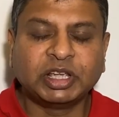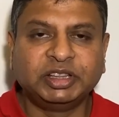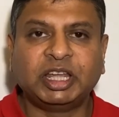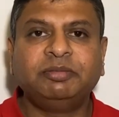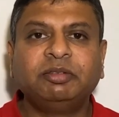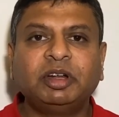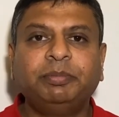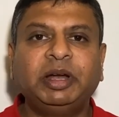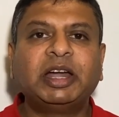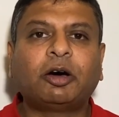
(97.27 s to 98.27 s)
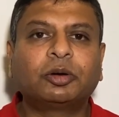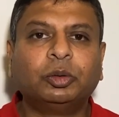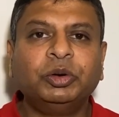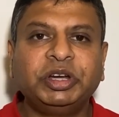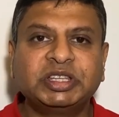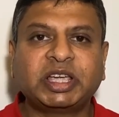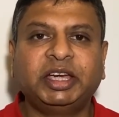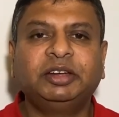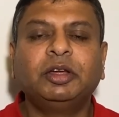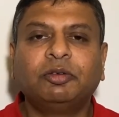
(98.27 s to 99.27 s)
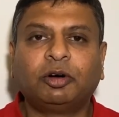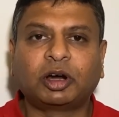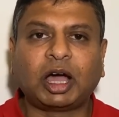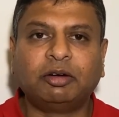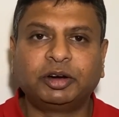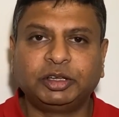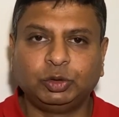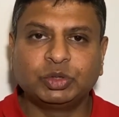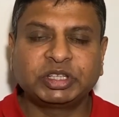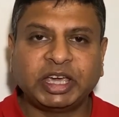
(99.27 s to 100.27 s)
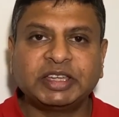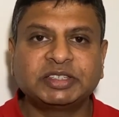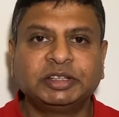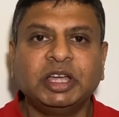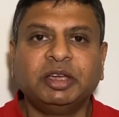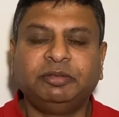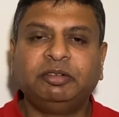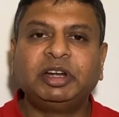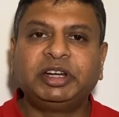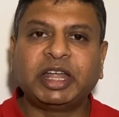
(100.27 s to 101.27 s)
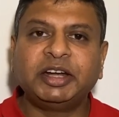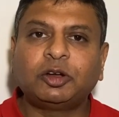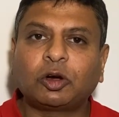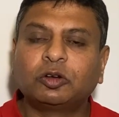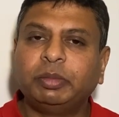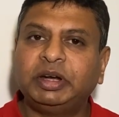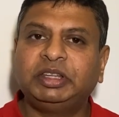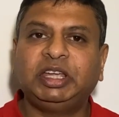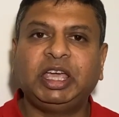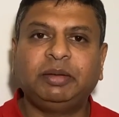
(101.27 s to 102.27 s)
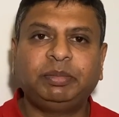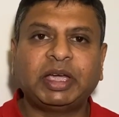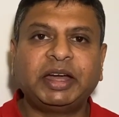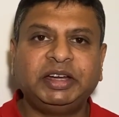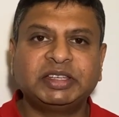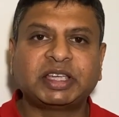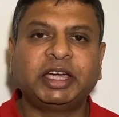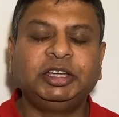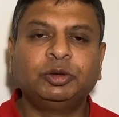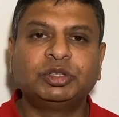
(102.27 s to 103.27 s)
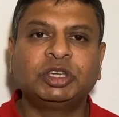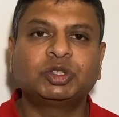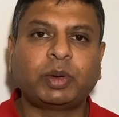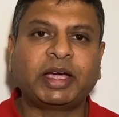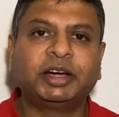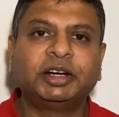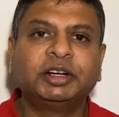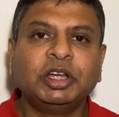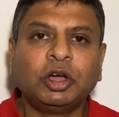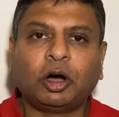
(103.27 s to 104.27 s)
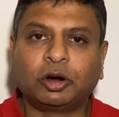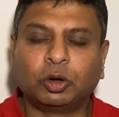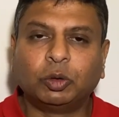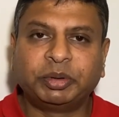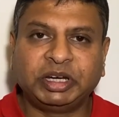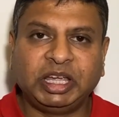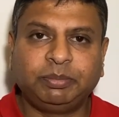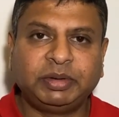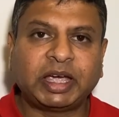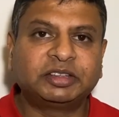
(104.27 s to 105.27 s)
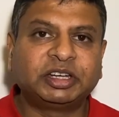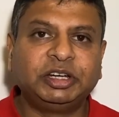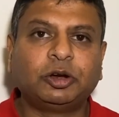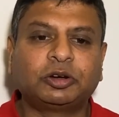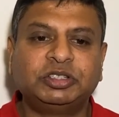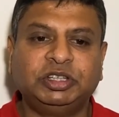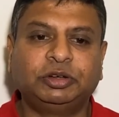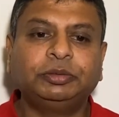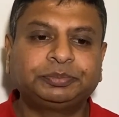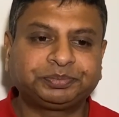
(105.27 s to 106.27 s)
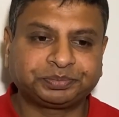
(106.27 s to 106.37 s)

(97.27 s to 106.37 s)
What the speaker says: Then we will build our own design for our use case. We will then document the API design using Swagger or OpenAPI 3.0.